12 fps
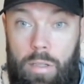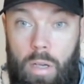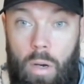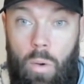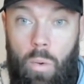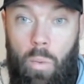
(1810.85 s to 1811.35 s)

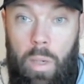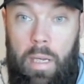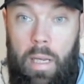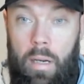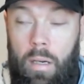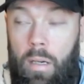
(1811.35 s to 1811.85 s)
So we
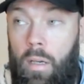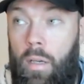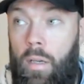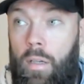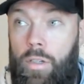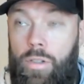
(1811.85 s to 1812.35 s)
can
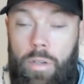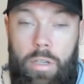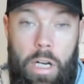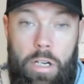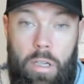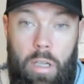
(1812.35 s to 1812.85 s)

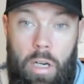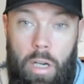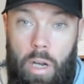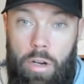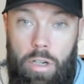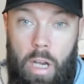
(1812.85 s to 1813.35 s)
strategically
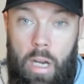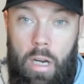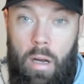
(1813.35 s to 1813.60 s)
negotiate